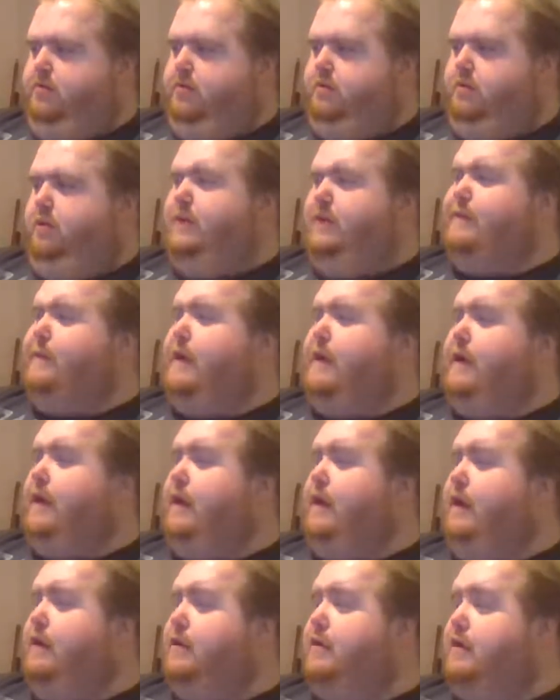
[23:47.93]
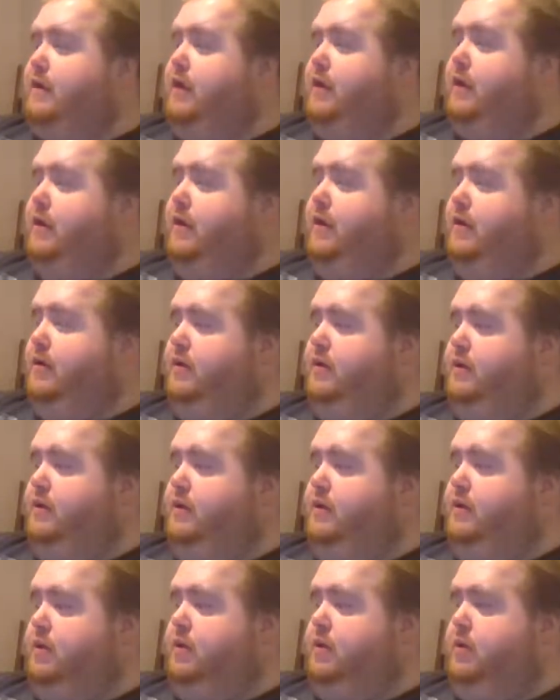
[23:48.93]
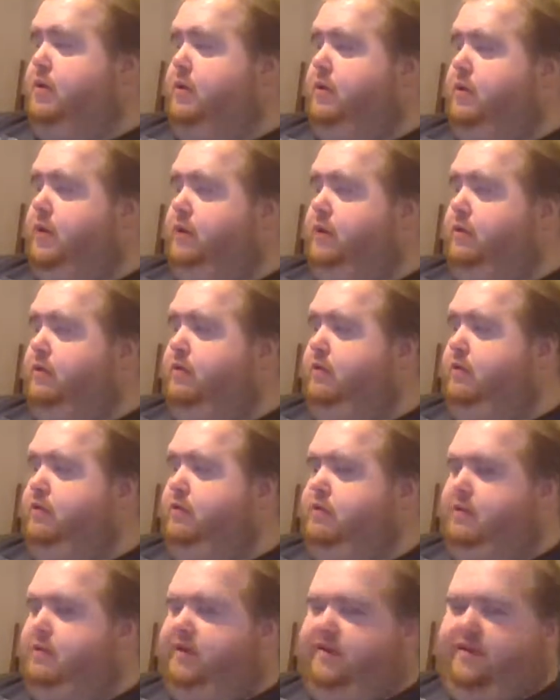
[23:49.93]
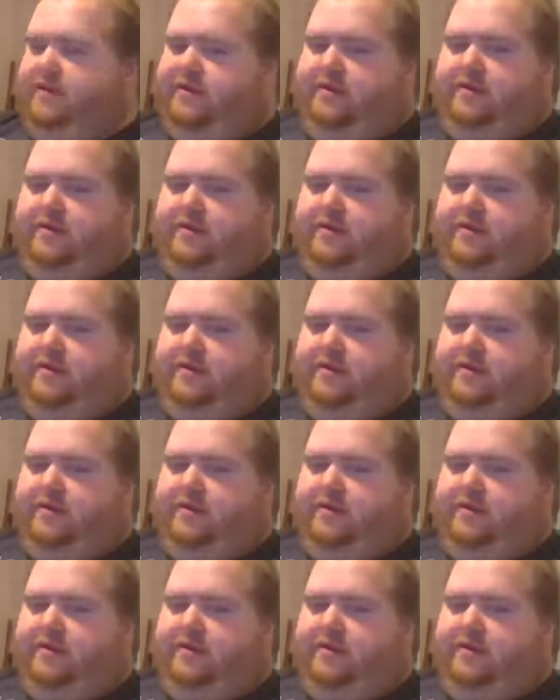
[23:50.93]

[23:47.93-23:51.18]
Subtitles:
Where's my character? Oh, there.